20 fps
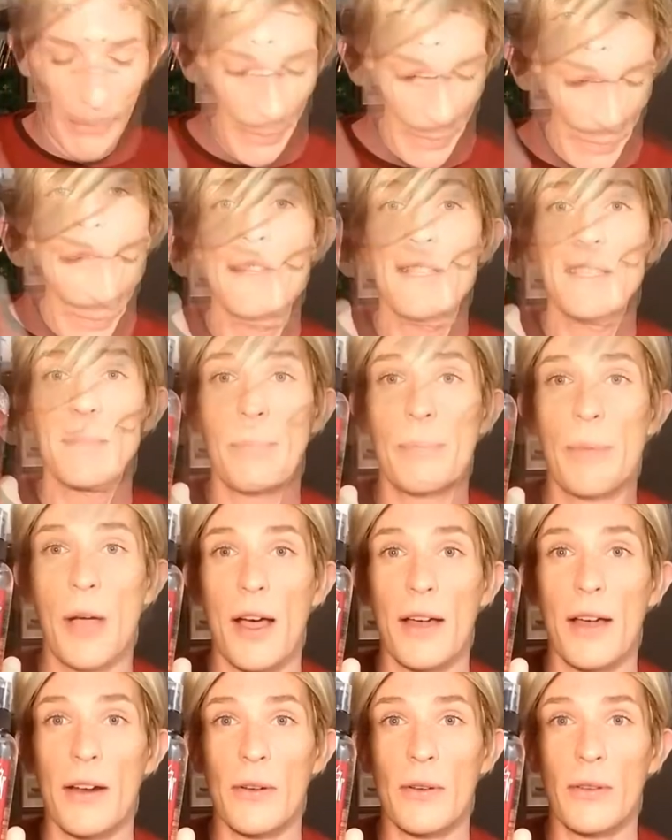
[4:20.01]
Now, this
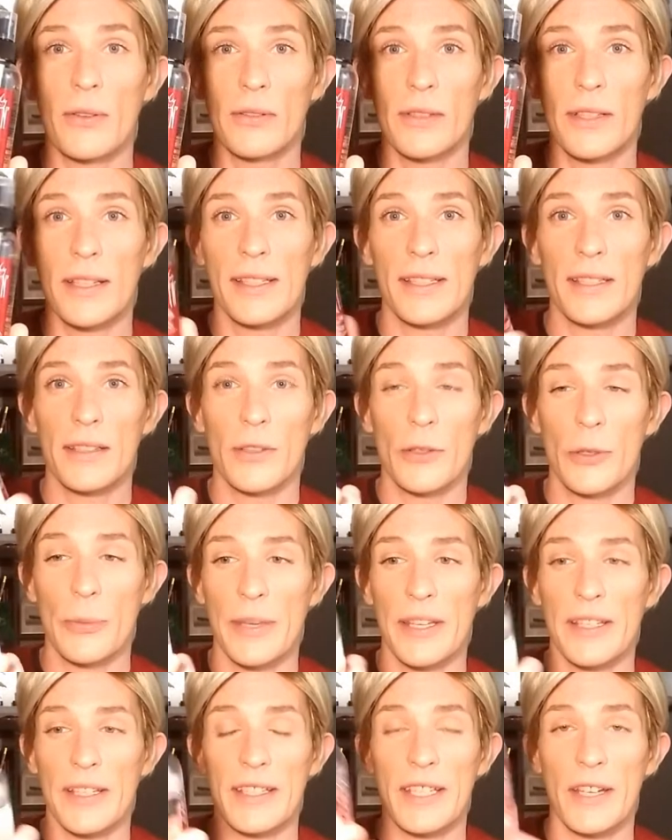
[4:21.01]
bottle is a little
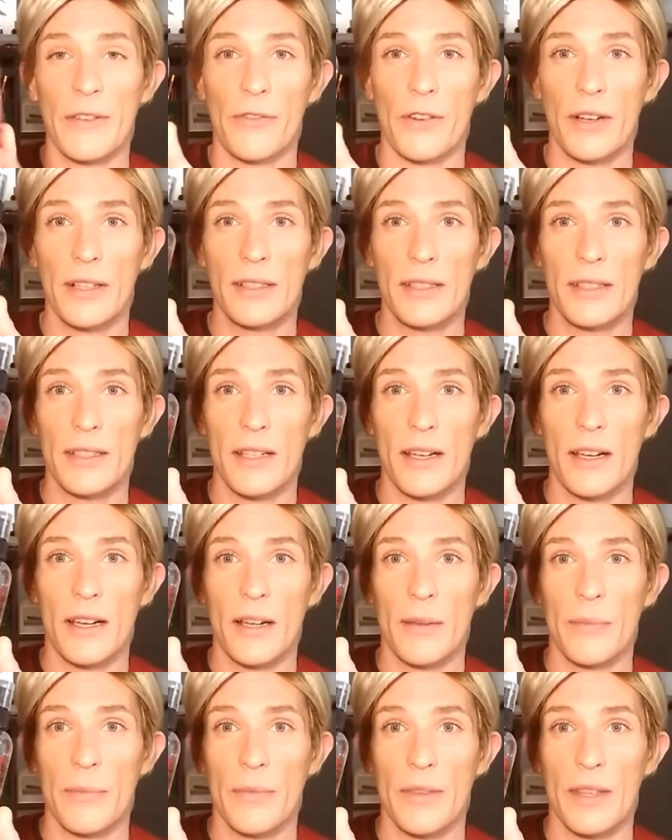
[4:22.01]
bit different
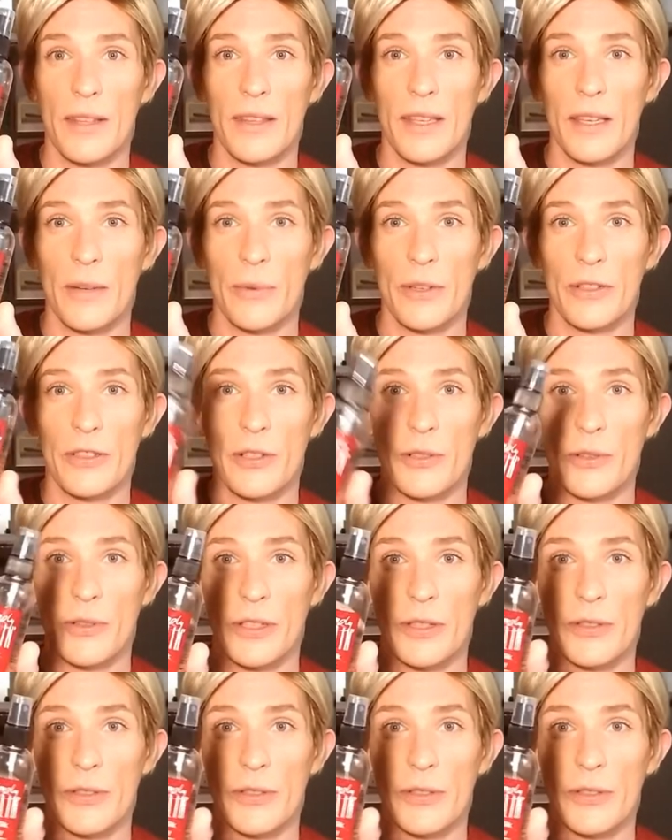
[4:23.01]
than the original.